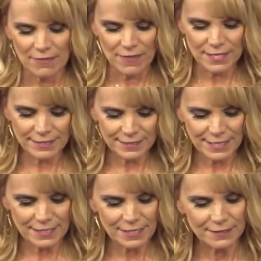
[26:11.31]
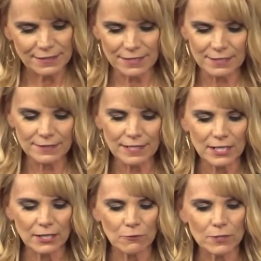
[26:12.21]
This CD series
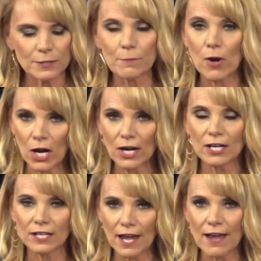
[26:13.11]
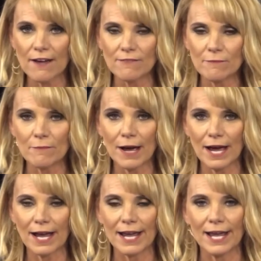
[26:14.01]
here was part of
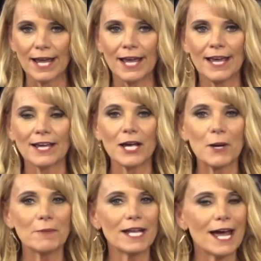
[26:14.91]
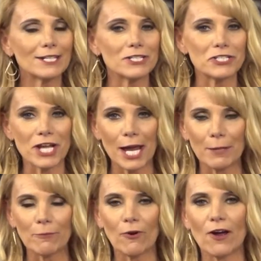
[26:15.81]
my coming out of
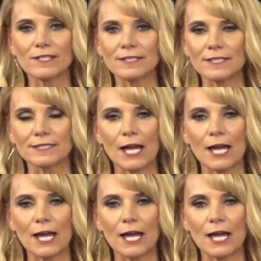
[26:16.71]
shame process.